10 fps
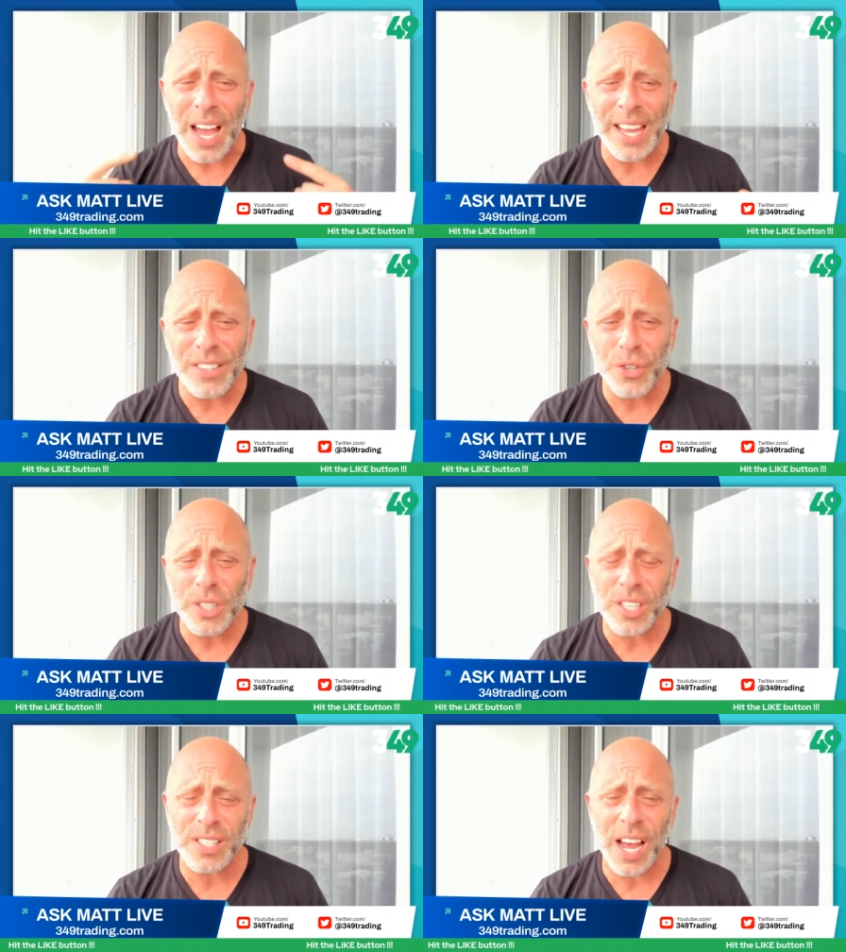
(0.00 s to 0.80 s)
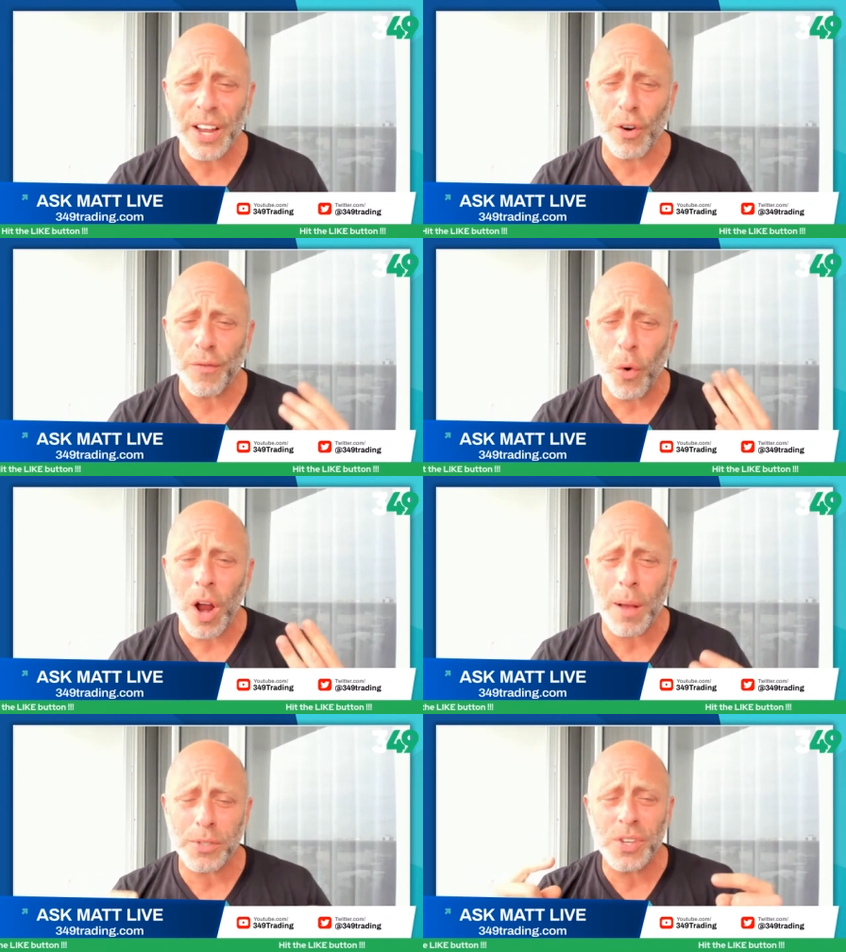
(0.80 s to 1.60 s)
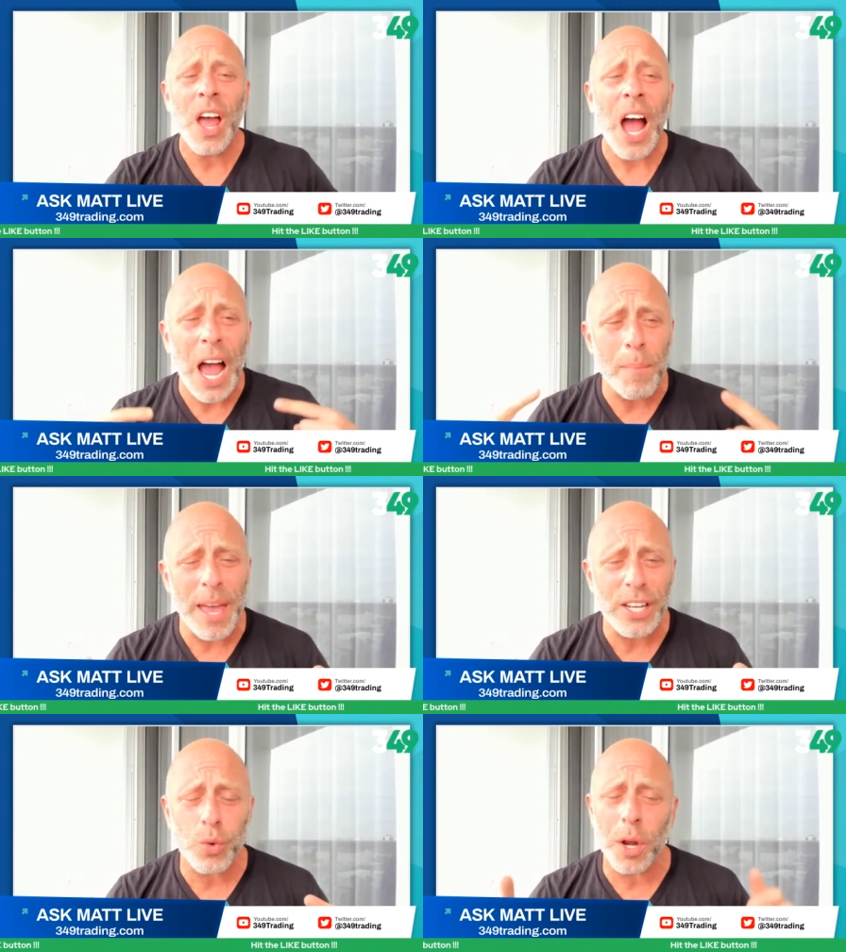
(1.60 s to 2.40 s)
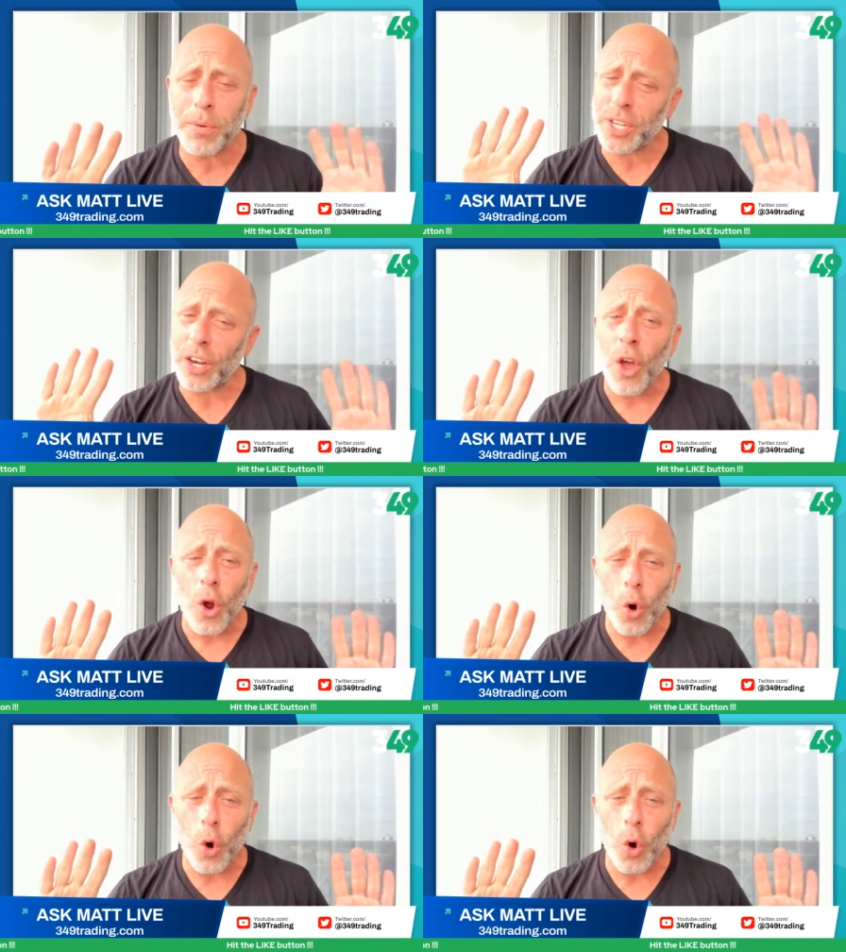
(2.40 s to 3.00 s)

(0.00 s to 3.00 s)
I entered into Tiger, 4 options. I made 20%.